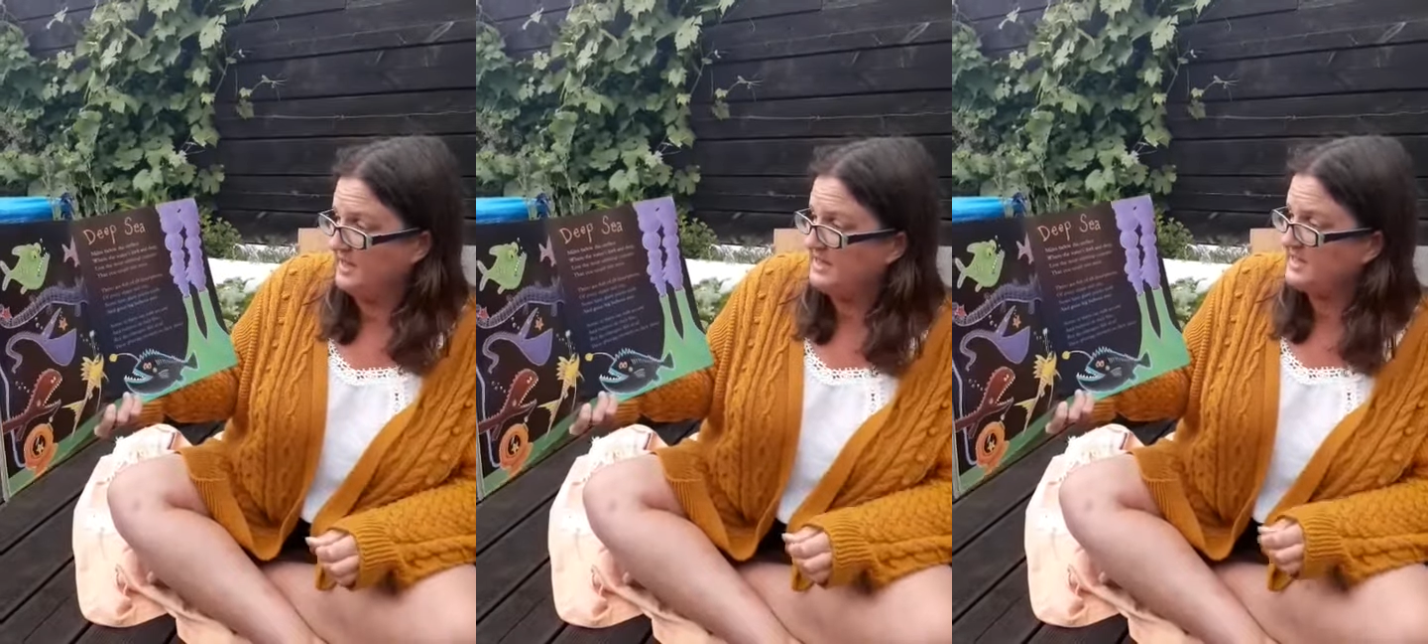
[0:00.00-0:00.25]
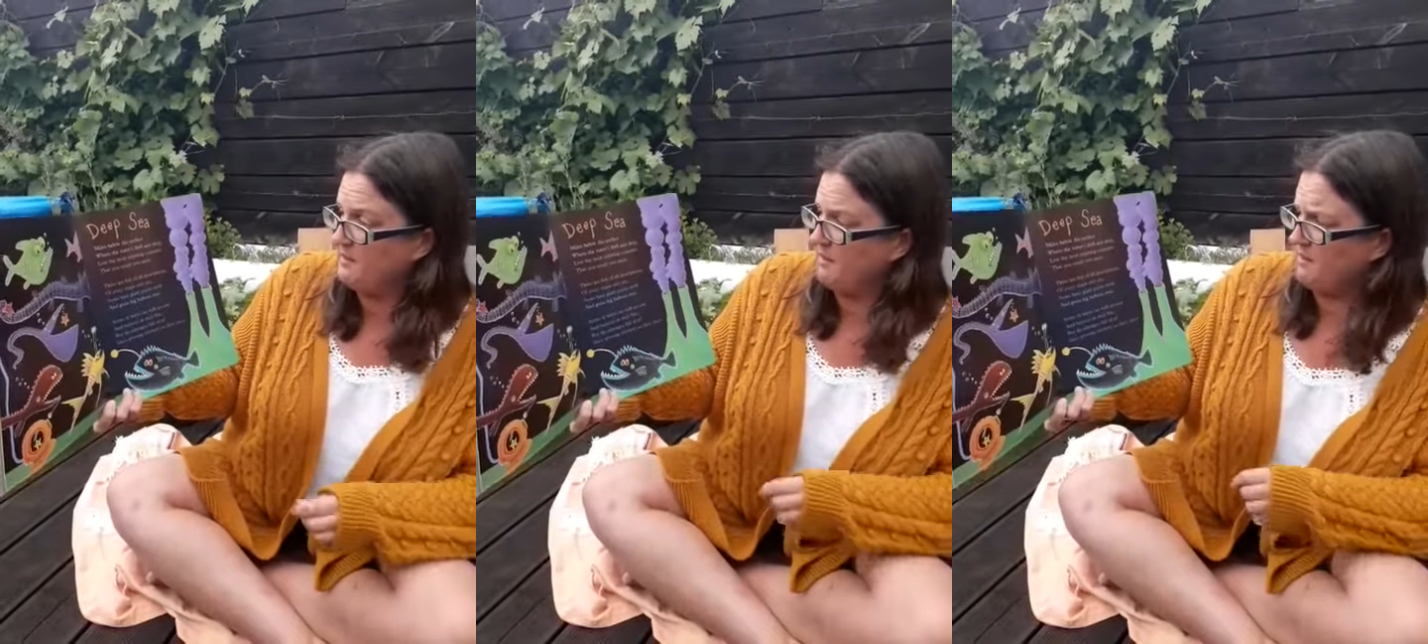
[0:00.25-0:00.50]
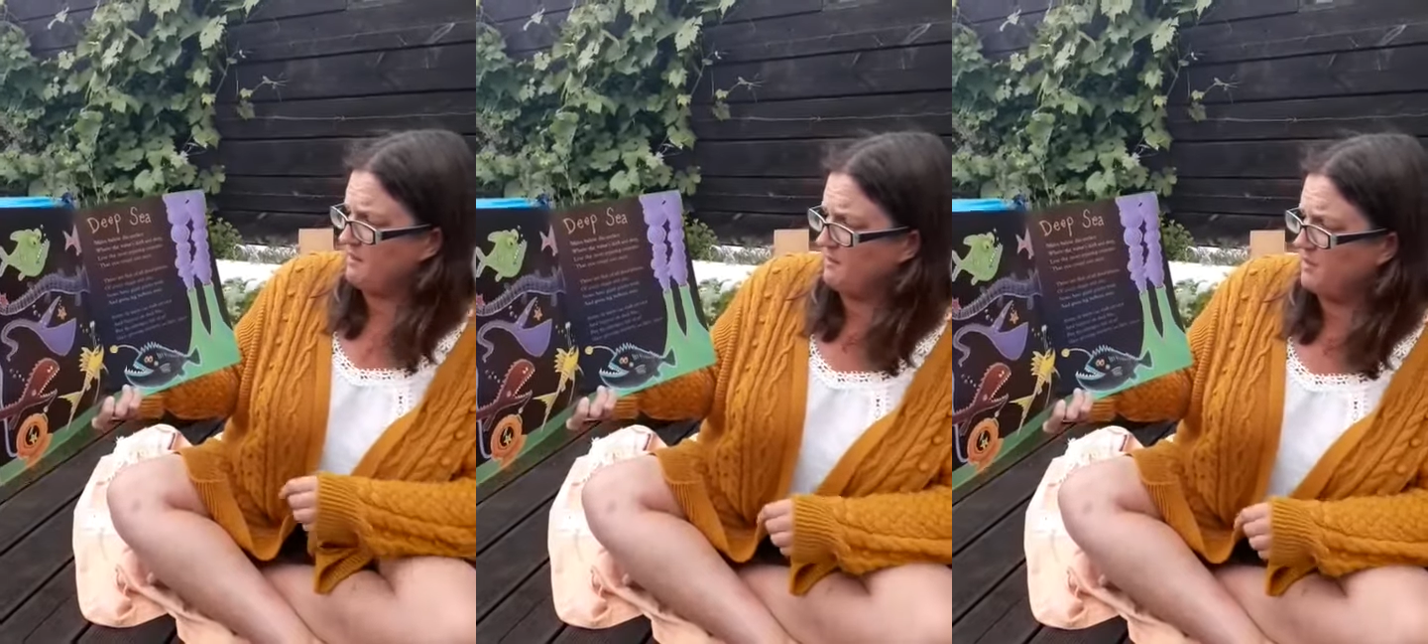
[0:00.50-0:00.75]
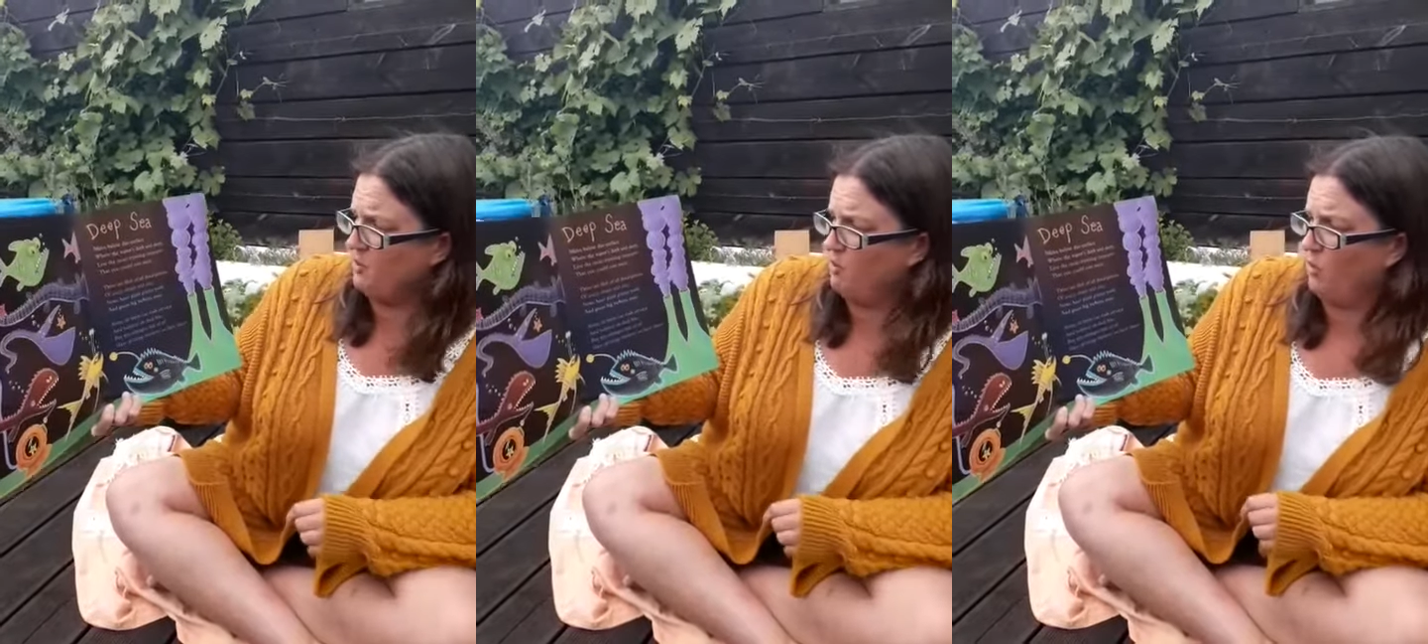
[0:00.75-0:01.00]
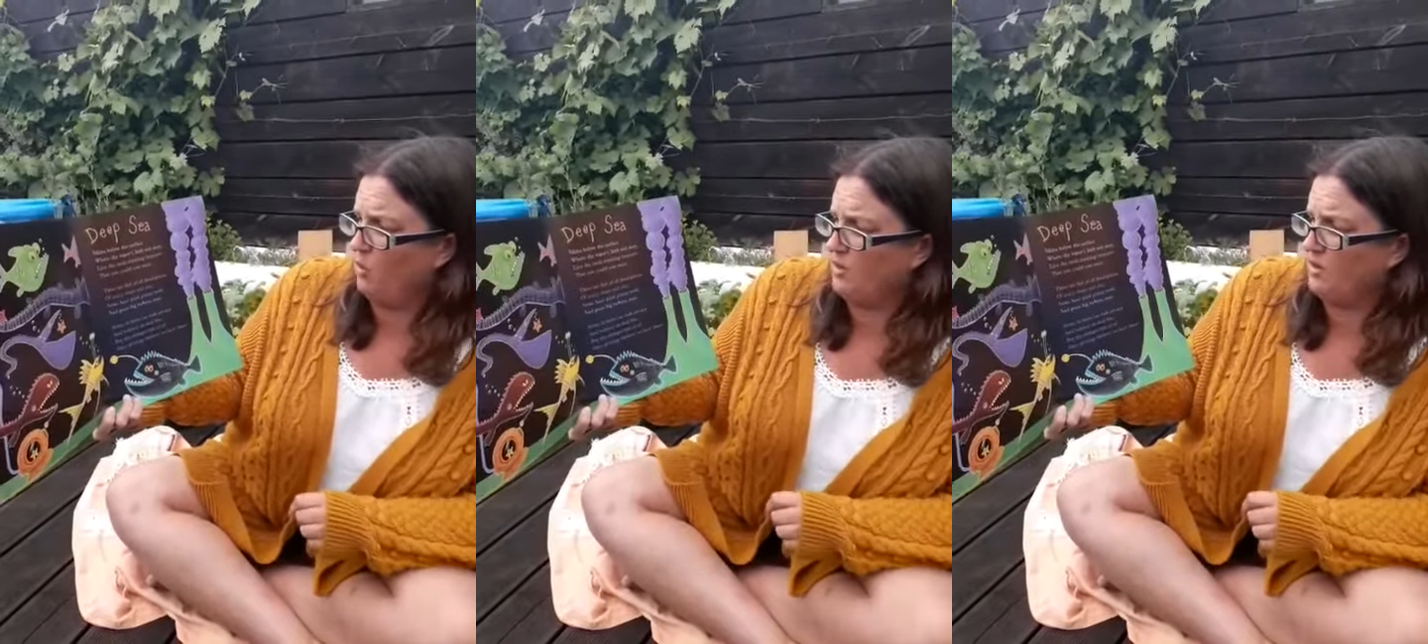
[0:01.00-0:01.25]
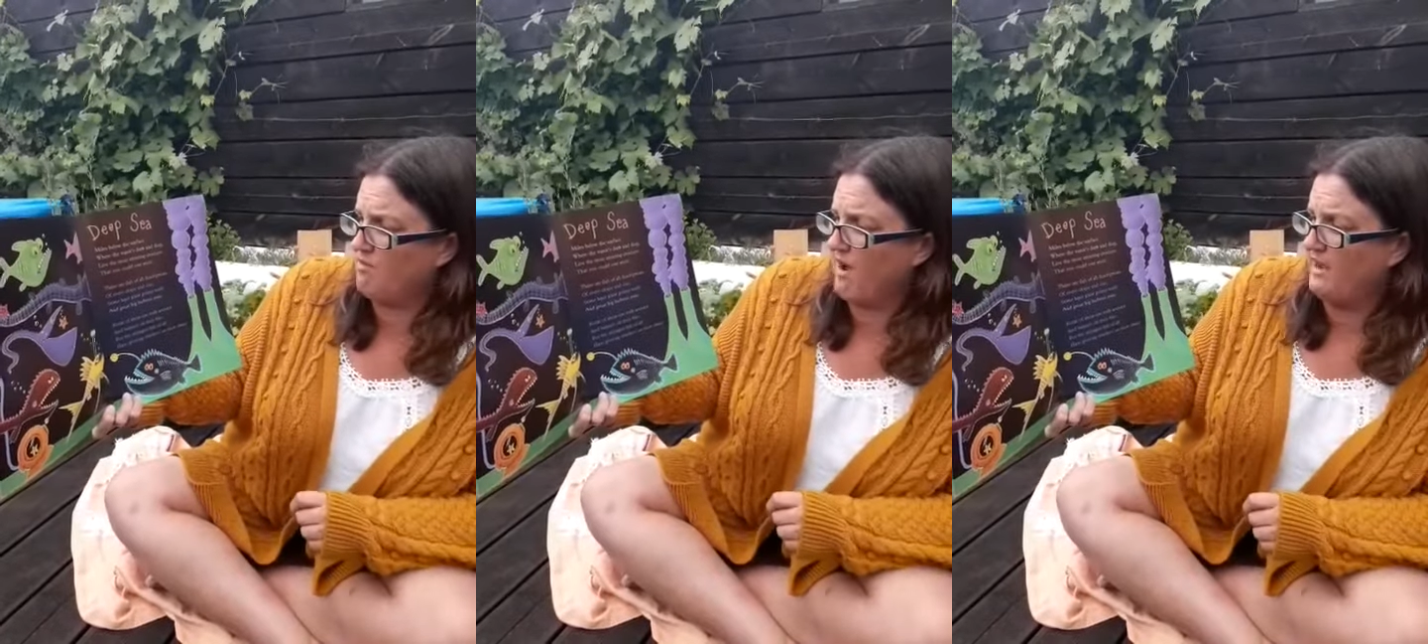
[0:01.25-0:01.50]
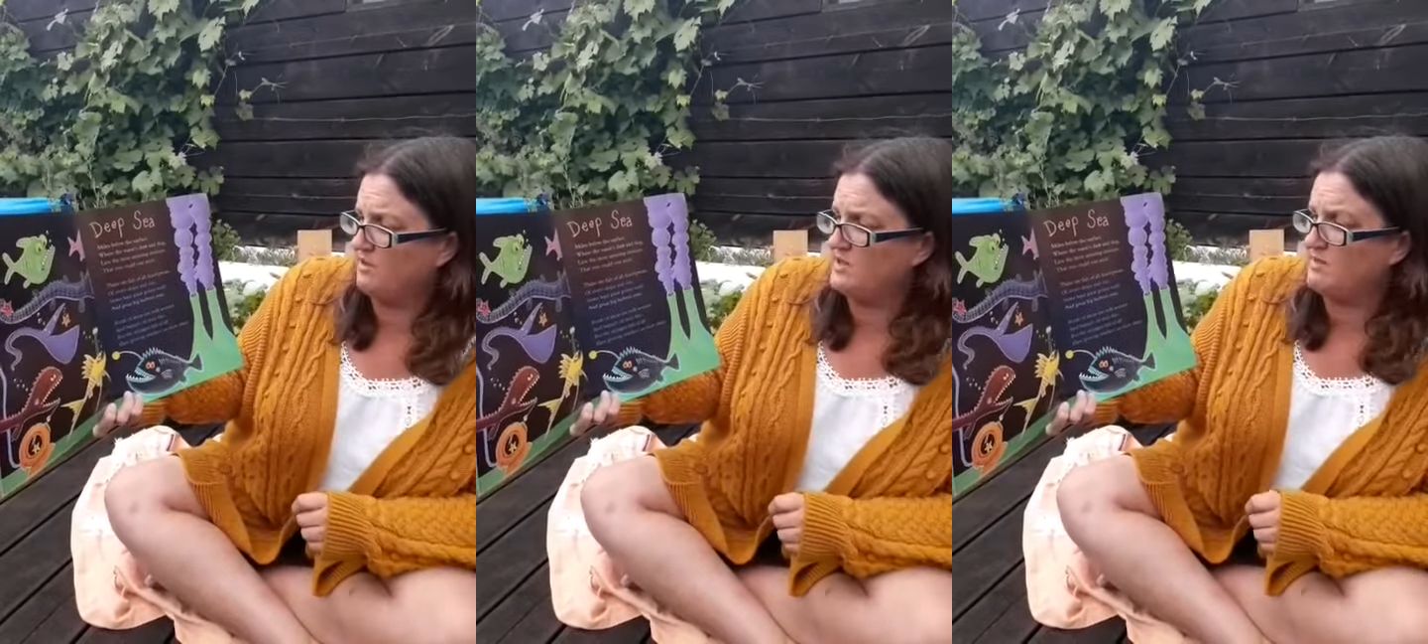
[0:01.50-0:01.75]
Some of them can walk around